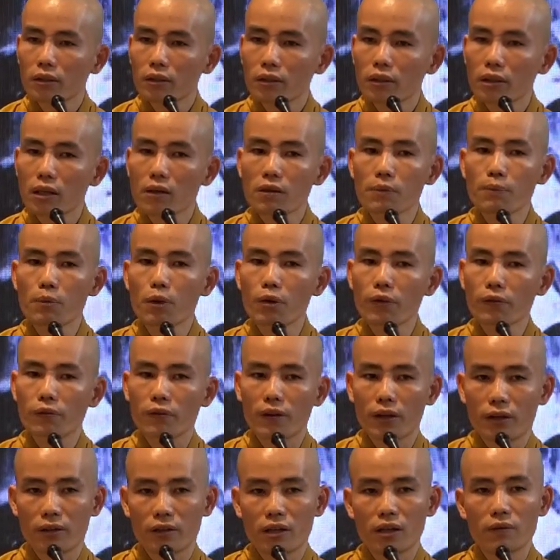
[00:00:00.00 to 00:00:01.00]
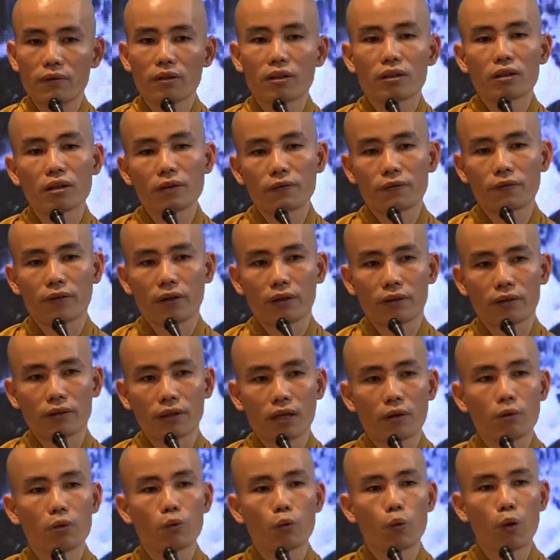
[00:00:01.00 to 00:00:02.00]
our boyfriend, our girlfriend,
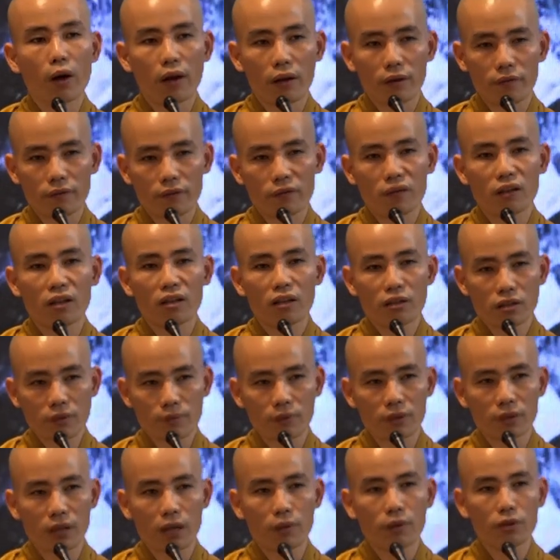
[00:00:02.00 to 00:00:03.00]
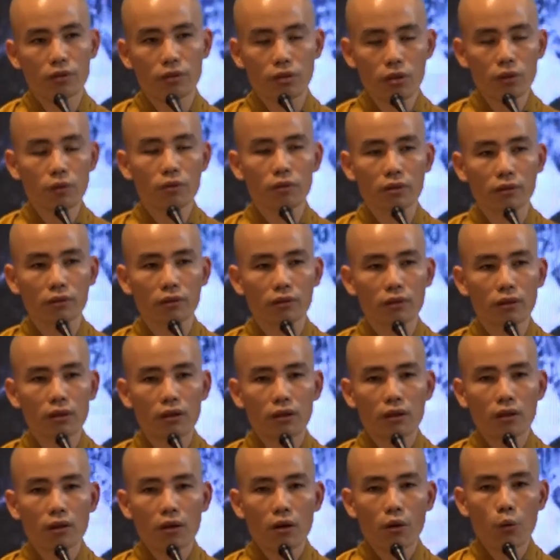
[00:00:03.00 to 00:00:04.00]
our wife, our husband, our children.
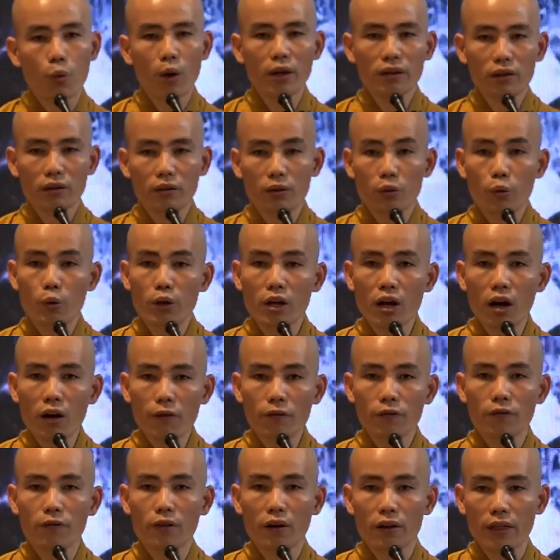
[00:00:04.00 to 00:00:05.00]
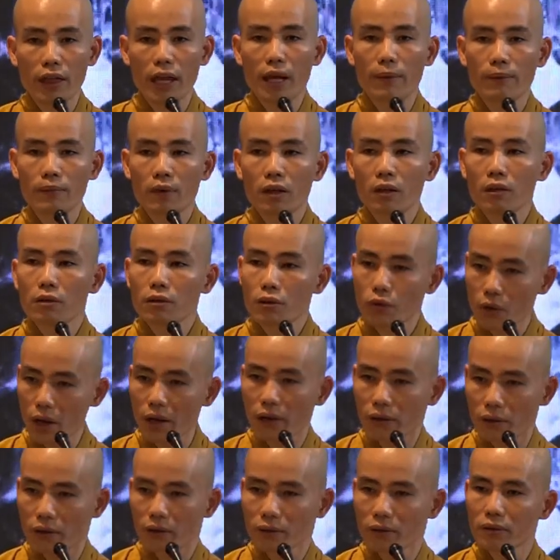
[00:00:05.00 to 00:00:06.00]
What we offer them,
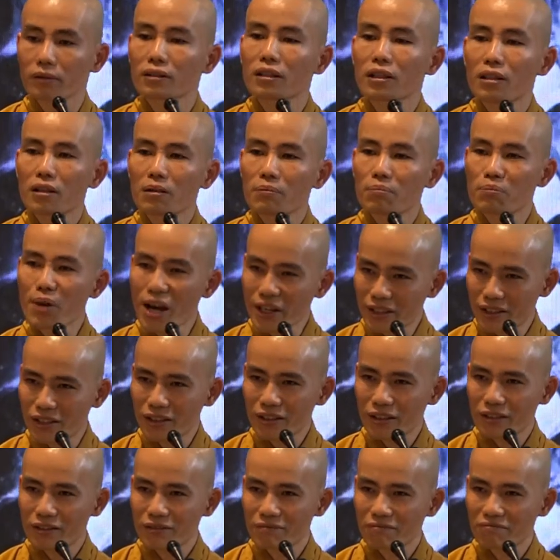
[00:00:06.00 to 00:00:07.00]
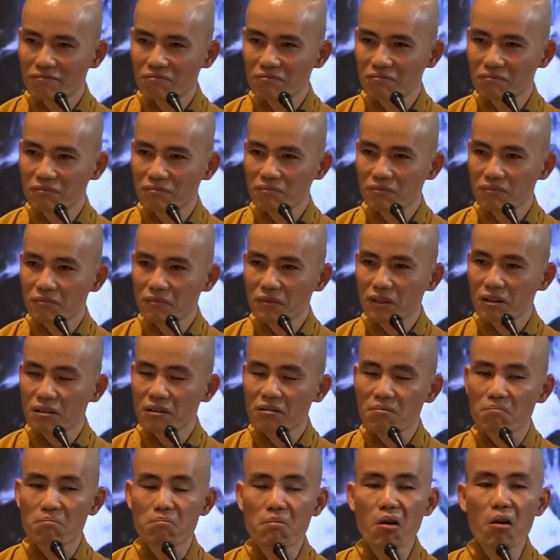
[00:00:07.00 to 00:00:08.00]
great. But
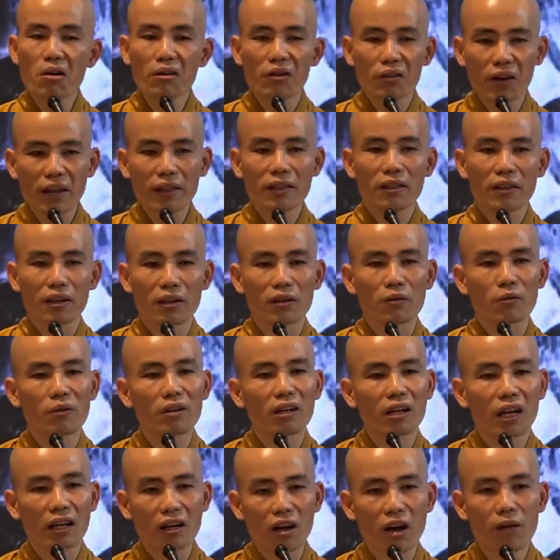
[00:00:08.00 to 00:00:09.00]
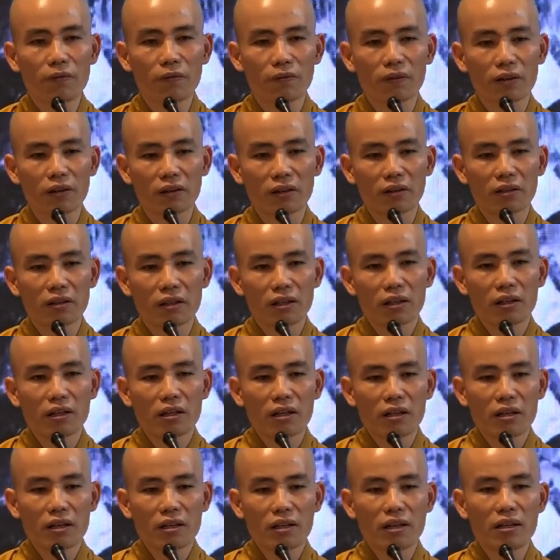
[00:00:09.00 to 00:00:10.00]
more great thing we can offer
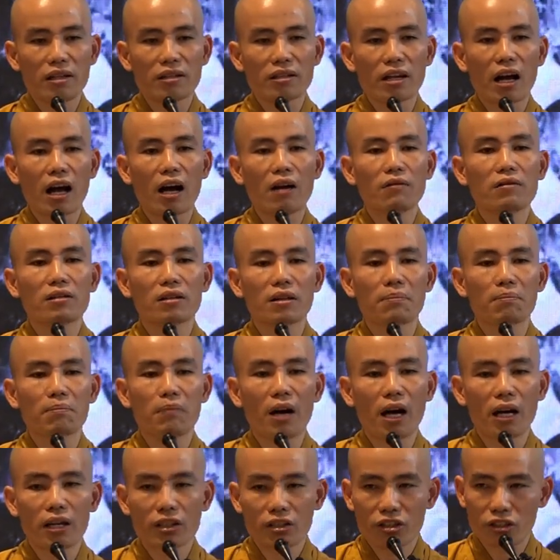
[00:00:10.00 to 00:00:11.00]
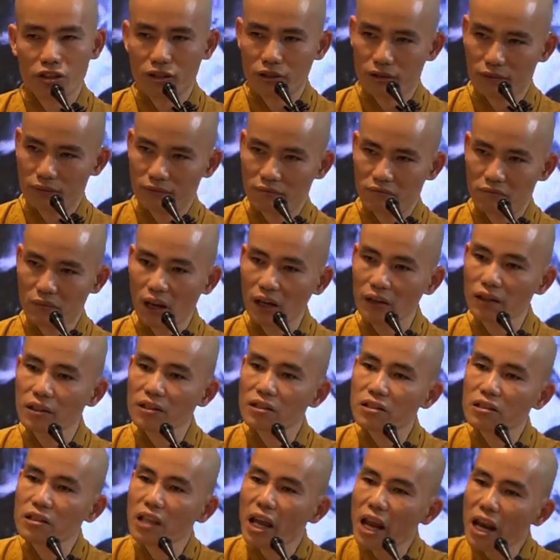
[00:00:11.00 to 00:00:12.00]
is our compassion,
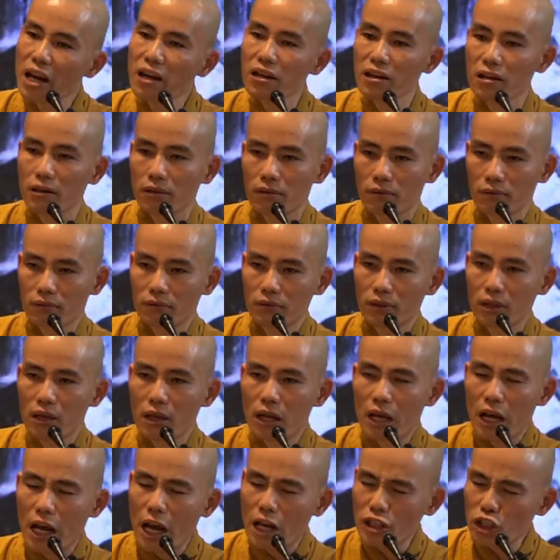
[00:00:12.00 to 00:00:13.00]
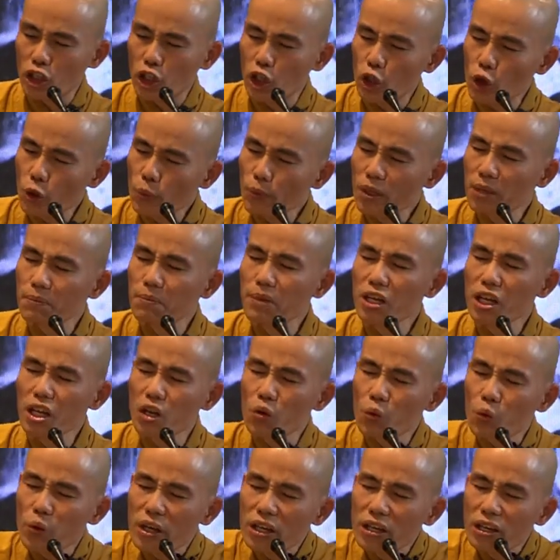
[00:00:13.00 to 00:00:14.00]
understanding. As a human
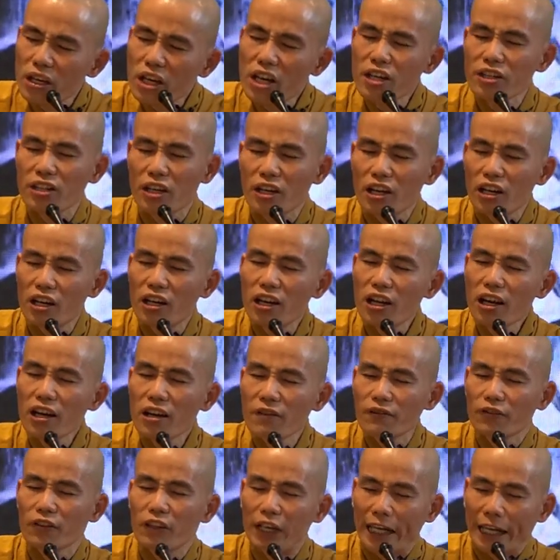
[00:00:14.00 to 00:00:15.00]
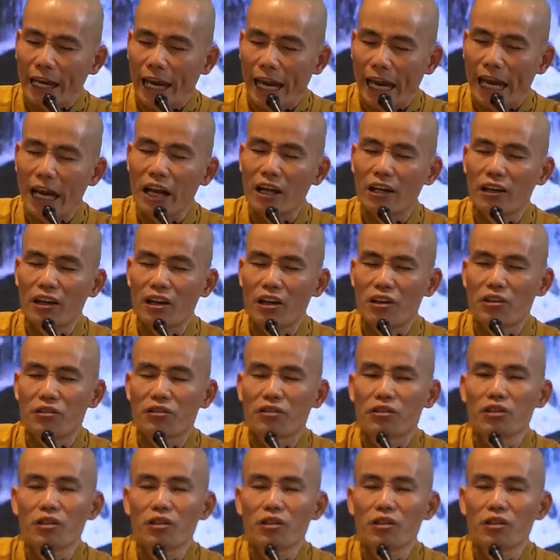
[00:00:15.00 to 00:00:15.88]
being, we need love, care, and